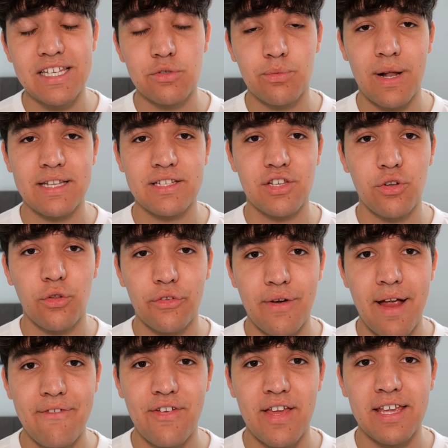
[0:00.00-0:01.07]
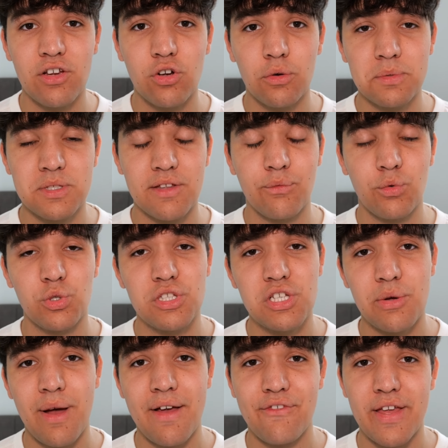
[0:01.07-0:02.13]
as well as another FA Cups. They've won
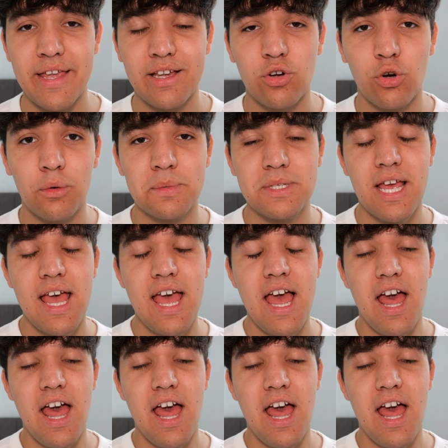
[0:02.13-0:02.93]
2 FA Cups.